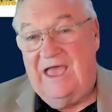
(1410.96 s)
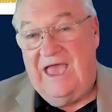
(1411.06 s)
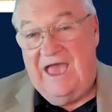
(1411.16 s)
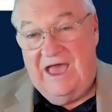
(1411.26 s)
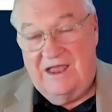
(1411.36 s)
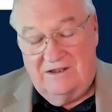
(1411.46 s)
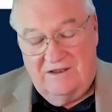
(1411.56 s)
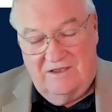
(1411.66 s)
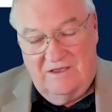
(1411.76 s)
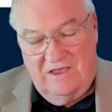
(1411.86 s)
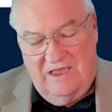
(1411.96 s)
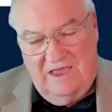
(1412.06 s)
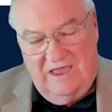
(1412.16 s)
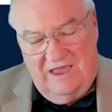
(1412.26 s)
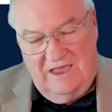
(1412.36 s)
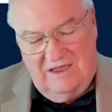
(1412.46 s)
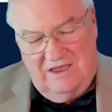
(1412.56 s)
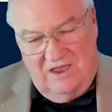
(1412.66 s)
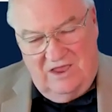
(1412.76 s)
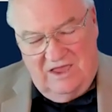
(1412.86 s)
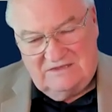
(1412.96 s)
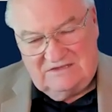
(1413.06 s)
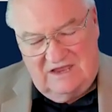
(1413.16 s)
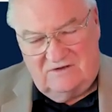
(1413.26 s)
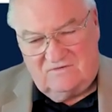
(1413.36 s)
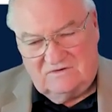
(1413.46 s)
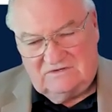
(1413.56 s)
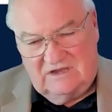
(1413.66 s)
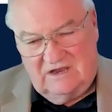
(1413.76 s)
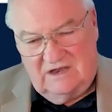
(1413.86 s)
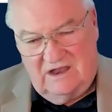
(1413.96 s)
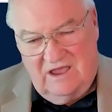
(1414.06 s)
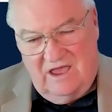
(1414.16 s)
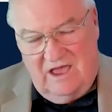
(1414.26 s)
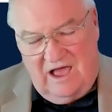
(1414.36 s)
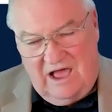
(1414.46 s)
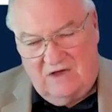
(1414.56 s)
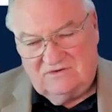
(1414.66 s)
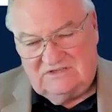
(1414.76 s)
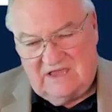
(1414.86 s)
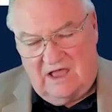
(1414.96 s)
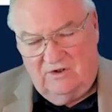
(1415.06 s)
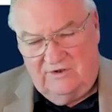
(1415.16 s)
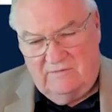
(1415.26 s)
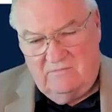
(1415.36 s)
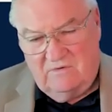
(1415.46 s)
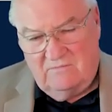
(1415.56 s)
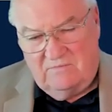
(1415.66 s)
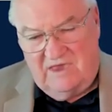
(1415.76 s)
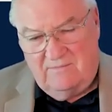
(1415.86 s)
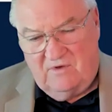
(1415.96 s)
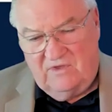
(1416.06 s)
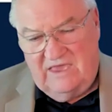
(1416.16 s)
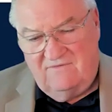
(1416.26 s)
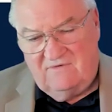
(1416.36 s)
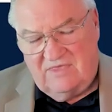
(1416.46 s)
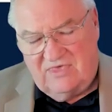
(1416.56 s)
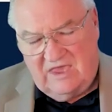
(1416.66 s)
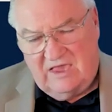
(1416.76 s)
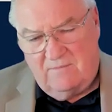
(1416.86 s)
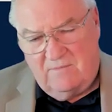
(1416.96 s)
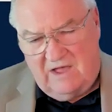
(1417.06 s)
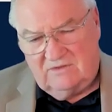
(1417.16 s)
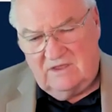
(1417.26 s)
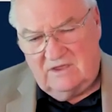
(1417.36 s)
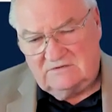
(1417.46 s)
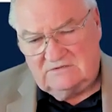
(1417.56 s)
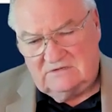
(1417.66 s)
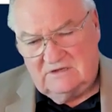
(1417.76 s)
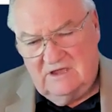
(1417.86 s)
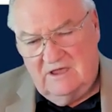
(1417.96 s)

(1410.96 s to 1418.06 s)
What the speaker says: And it's interesting how seldom people even think about this.